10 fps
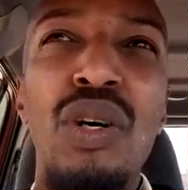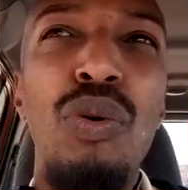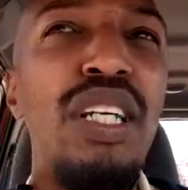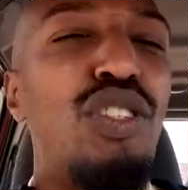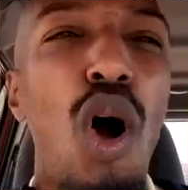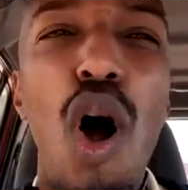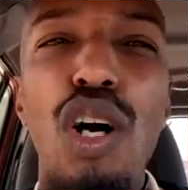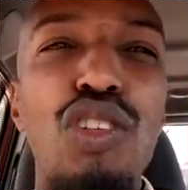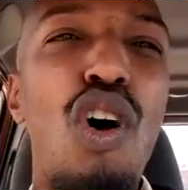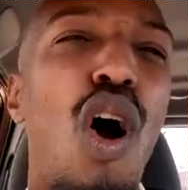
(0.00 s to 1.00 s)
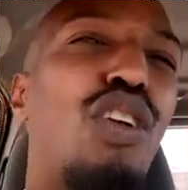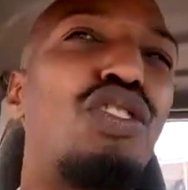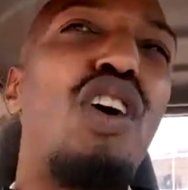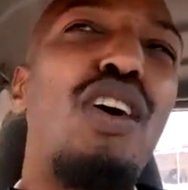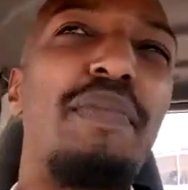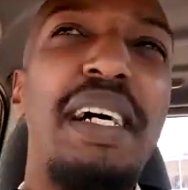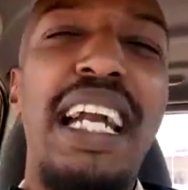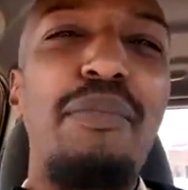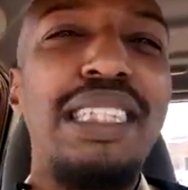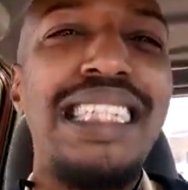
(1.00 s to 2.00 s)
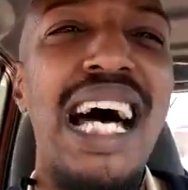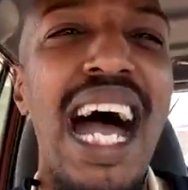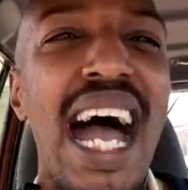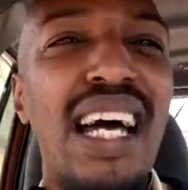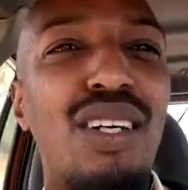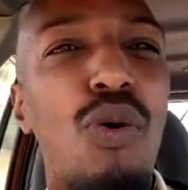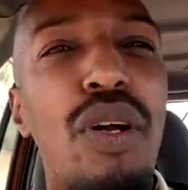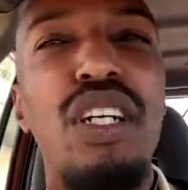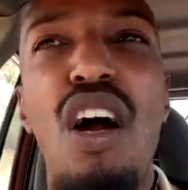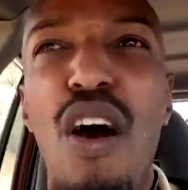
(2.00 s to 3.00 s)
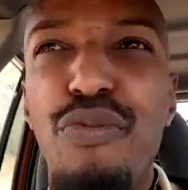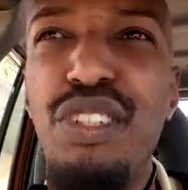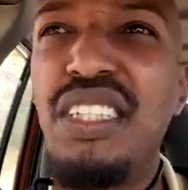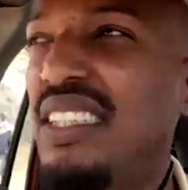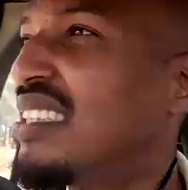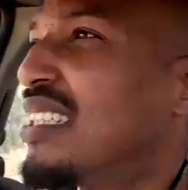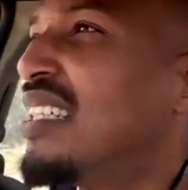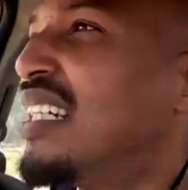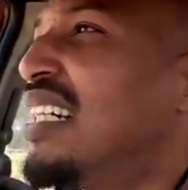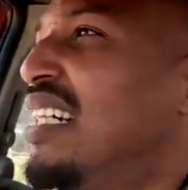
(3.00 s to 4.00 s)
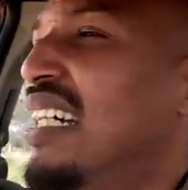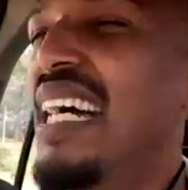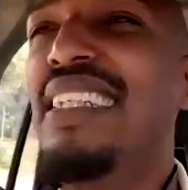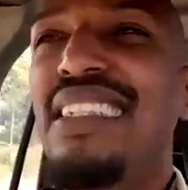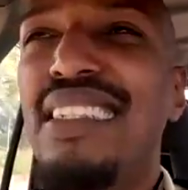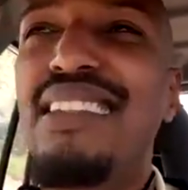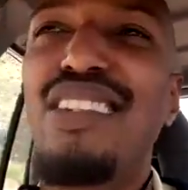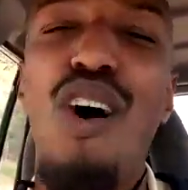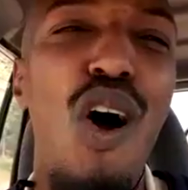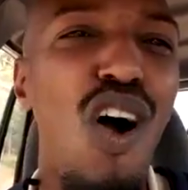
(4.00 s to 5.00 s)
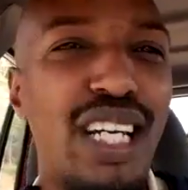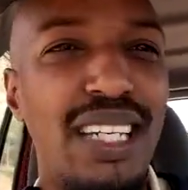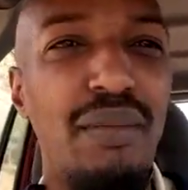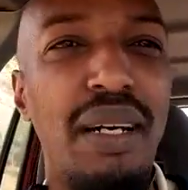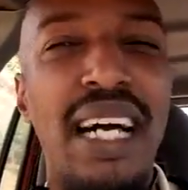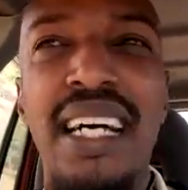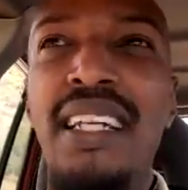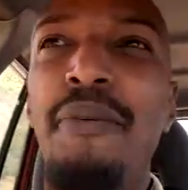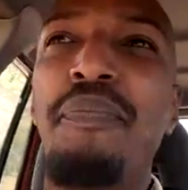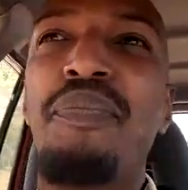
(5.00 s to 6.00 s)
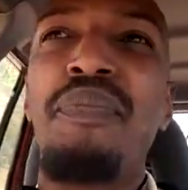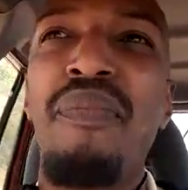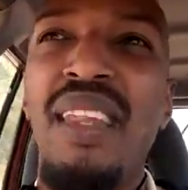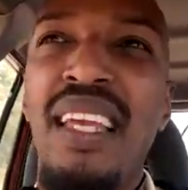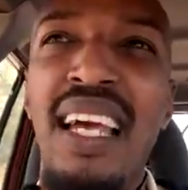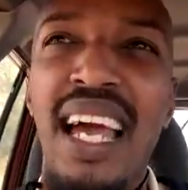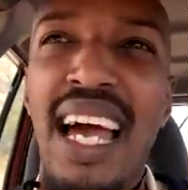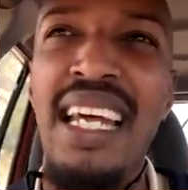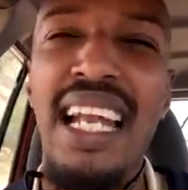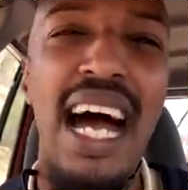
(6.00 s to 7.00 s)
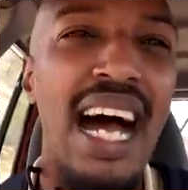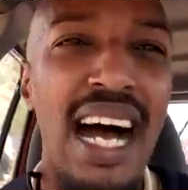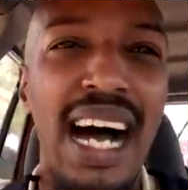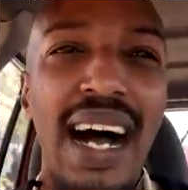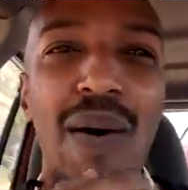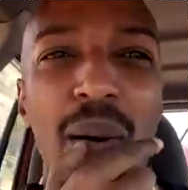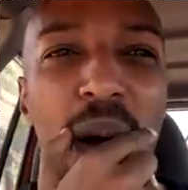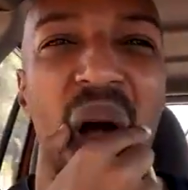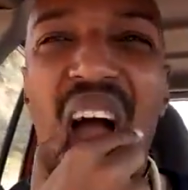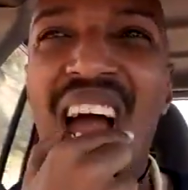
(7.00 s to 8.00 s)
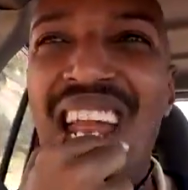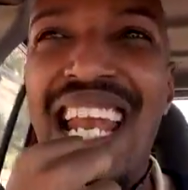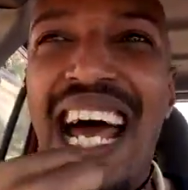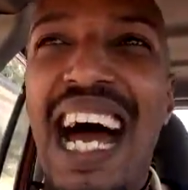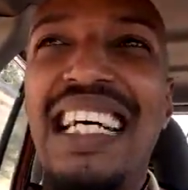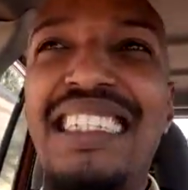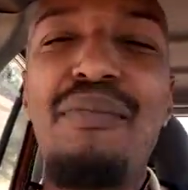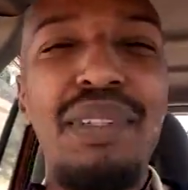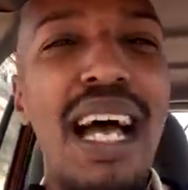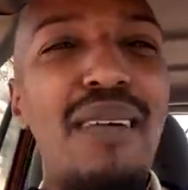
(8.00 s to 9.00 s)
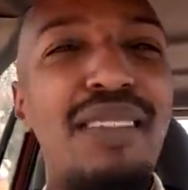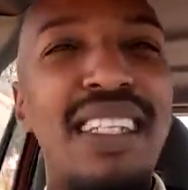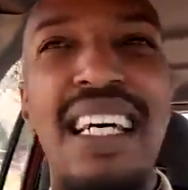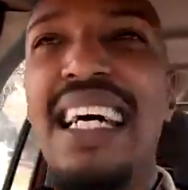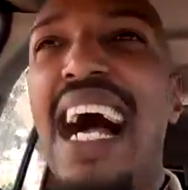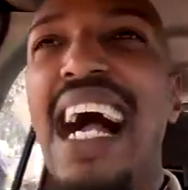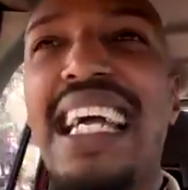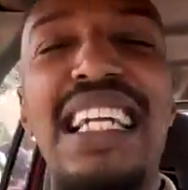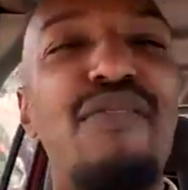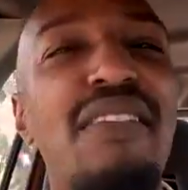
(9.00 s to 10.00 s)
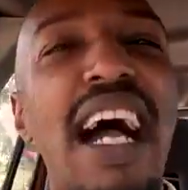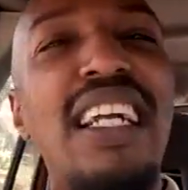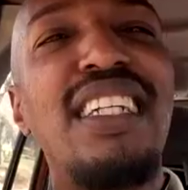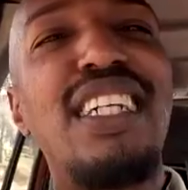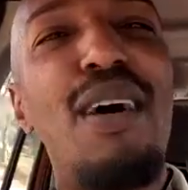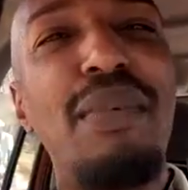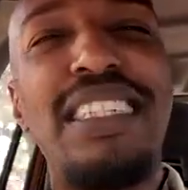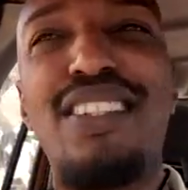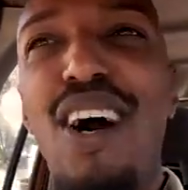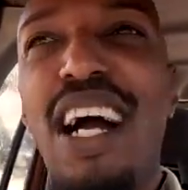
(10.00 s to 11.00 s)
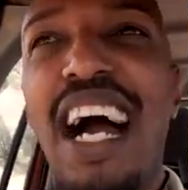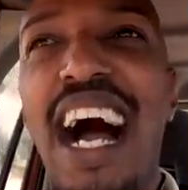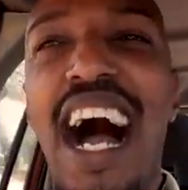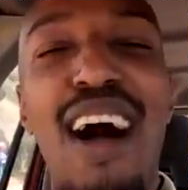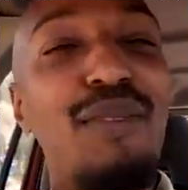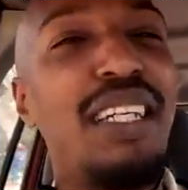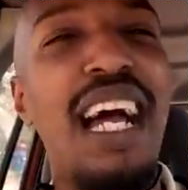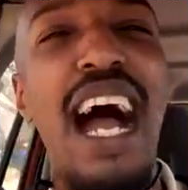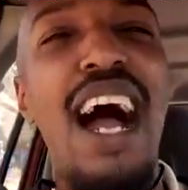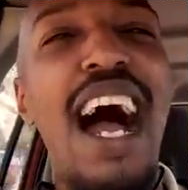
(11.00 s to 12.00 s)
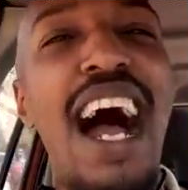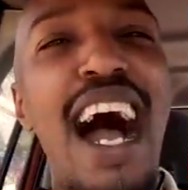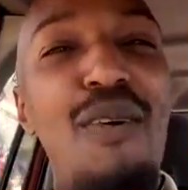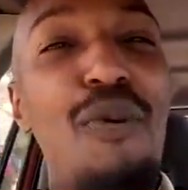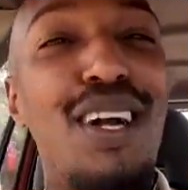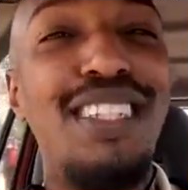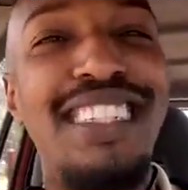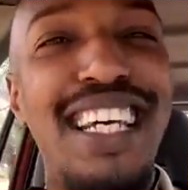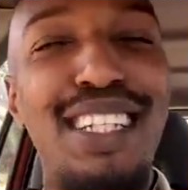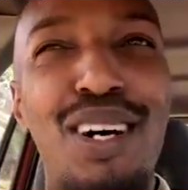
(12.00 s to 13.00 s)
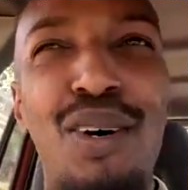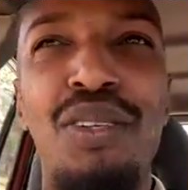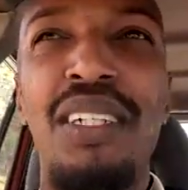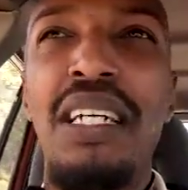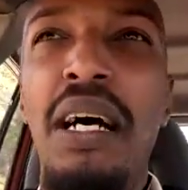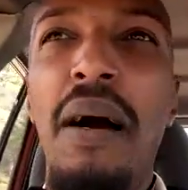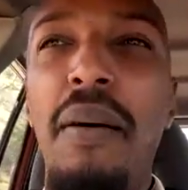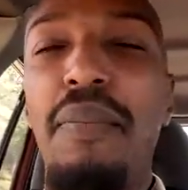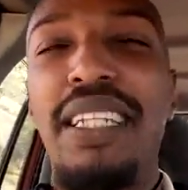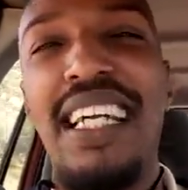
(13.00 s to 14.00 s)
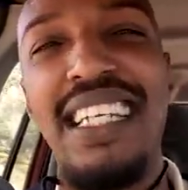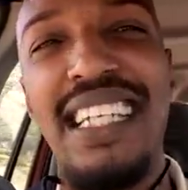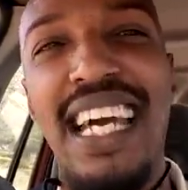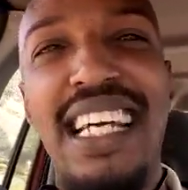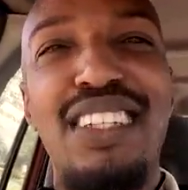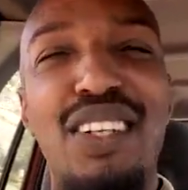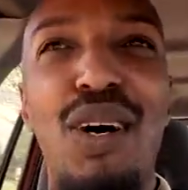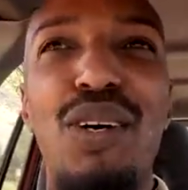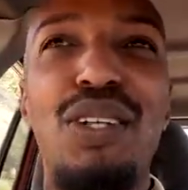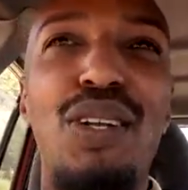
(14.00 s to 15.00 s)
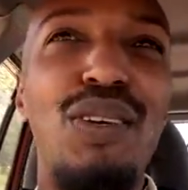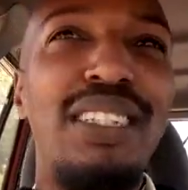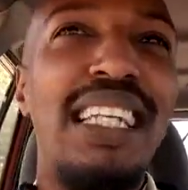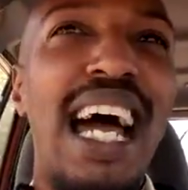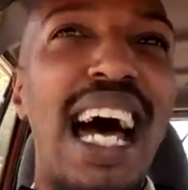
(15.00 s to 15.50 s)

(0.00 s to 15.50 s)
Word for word: We talk, talk, talk, man. I'm tired of going to conferences and just talking, man. And I, and sometimes I get invited to come and talk. I I, I, I want to say no, but then again, you know, losing